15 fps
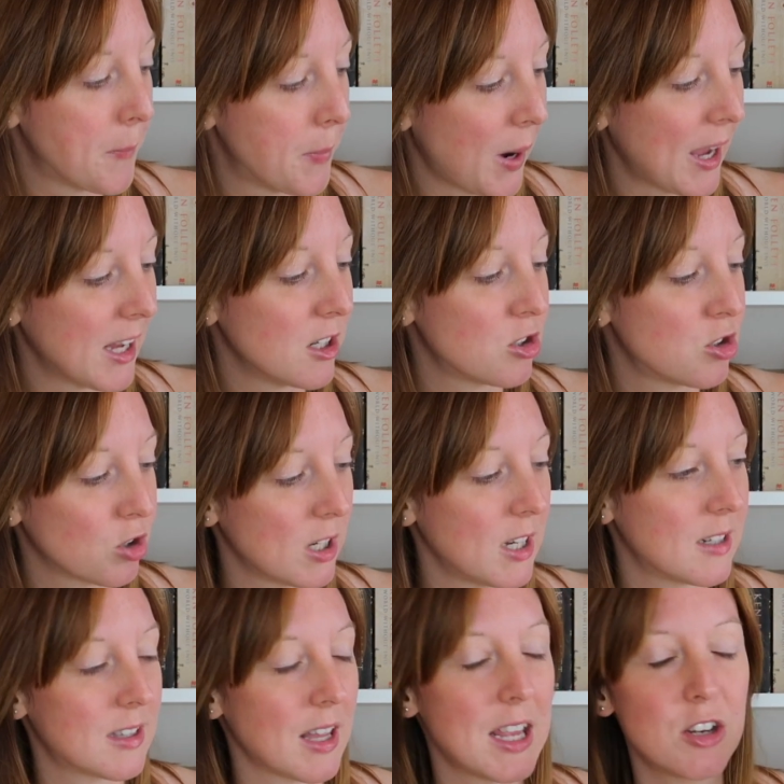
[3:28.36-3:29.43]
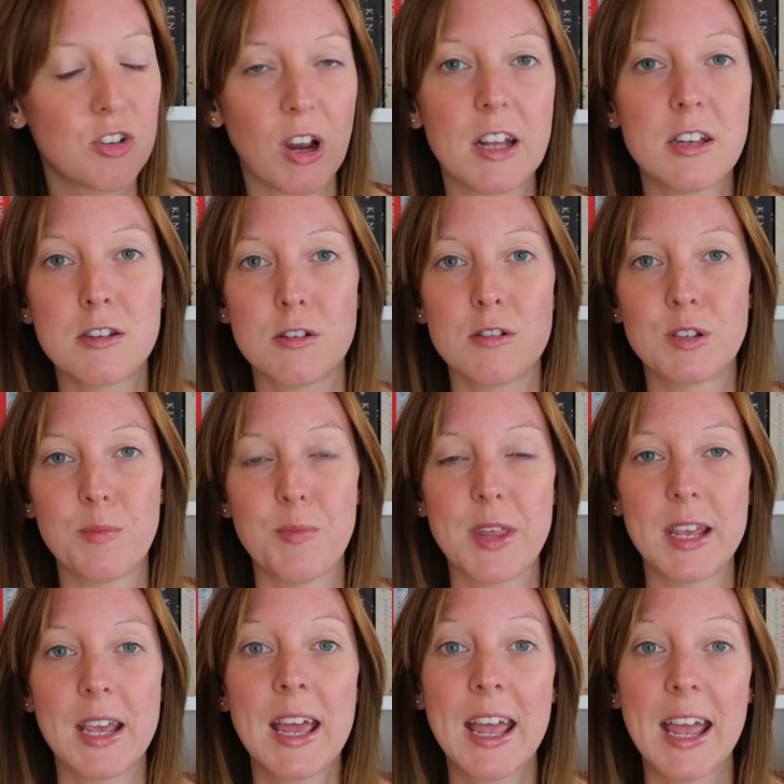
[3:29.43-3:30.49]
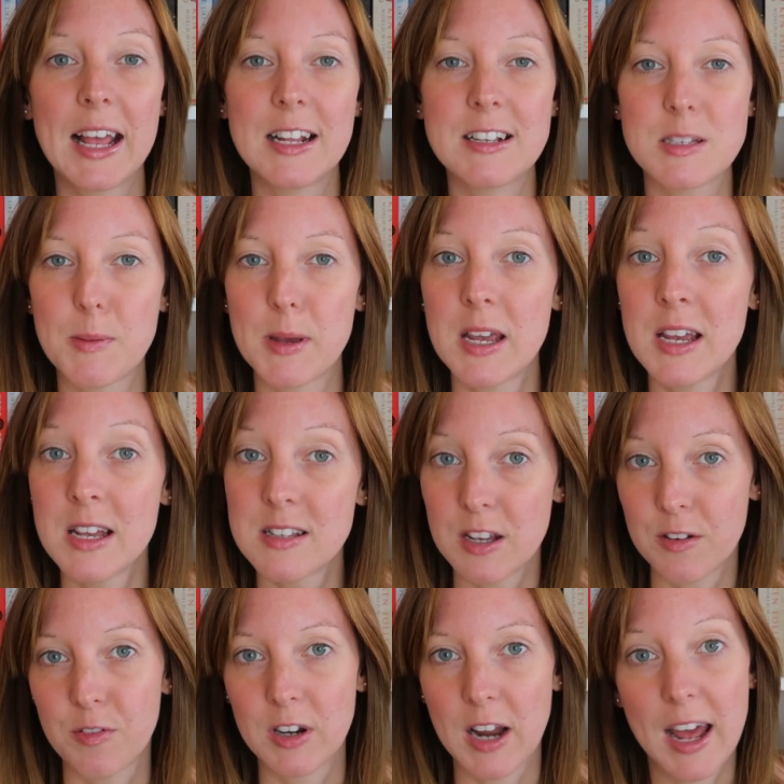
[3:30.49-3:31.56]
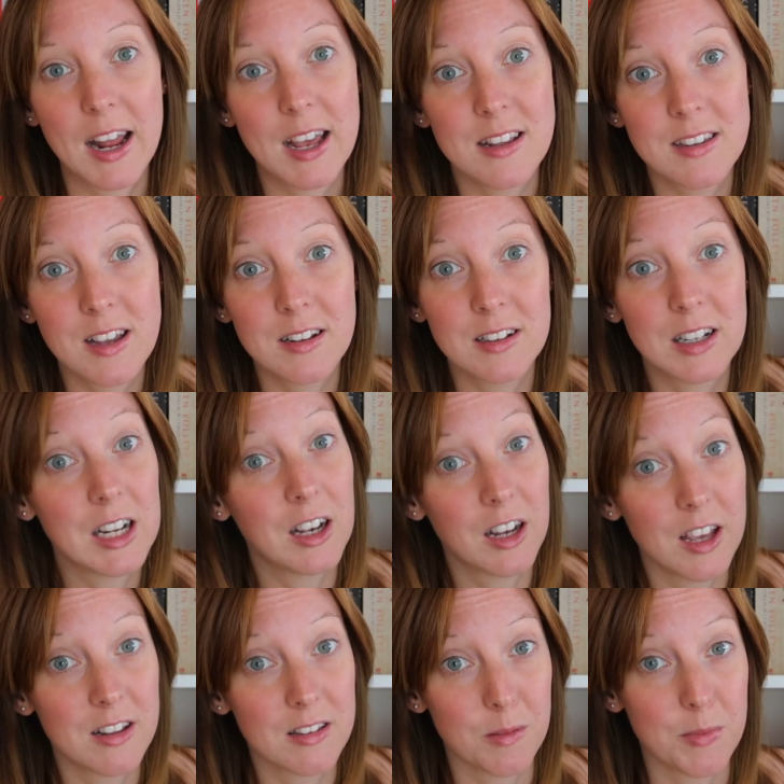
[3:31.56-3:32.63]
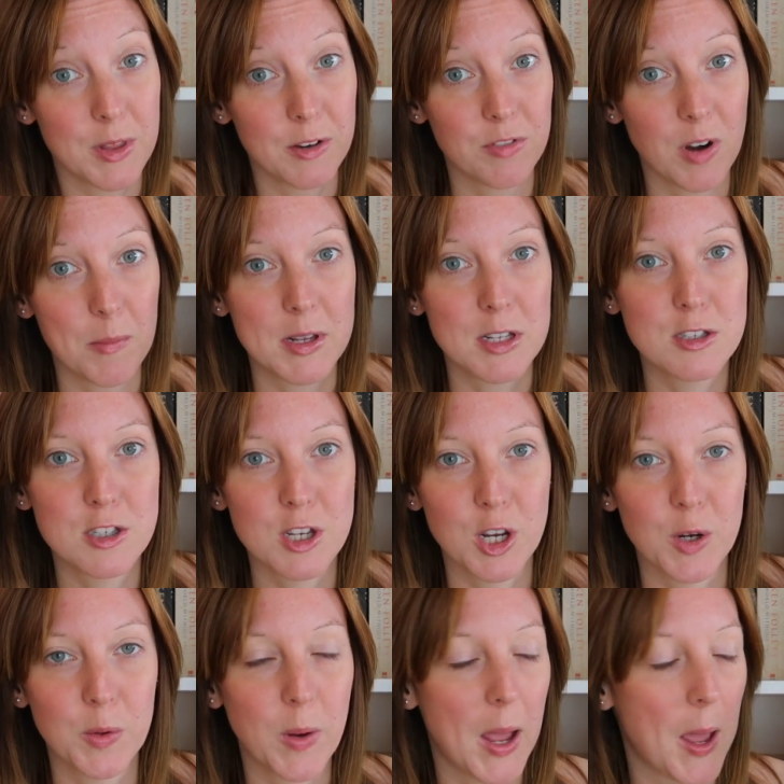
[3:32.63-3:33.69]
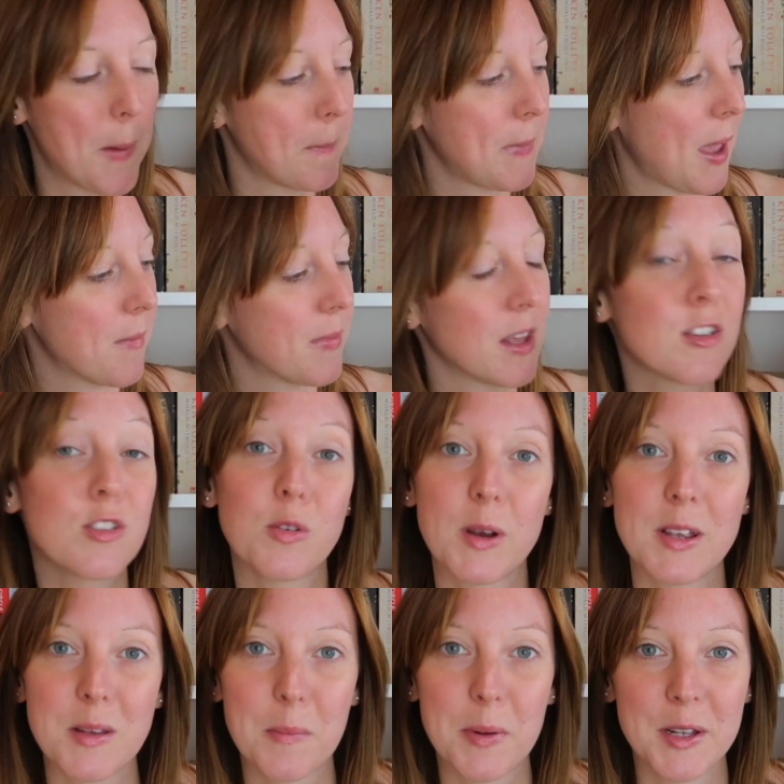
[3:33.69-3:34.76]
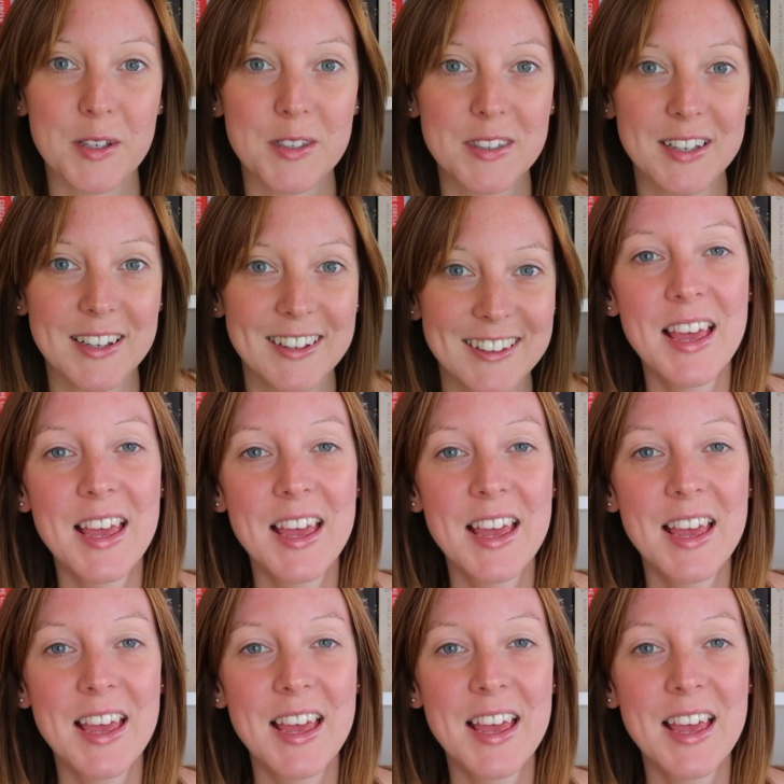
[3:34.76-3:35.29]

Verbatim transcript: but I enjoyed that he tried to do something a little bit different, and I certainly learned something from it. So um, yeah, that's always a plus.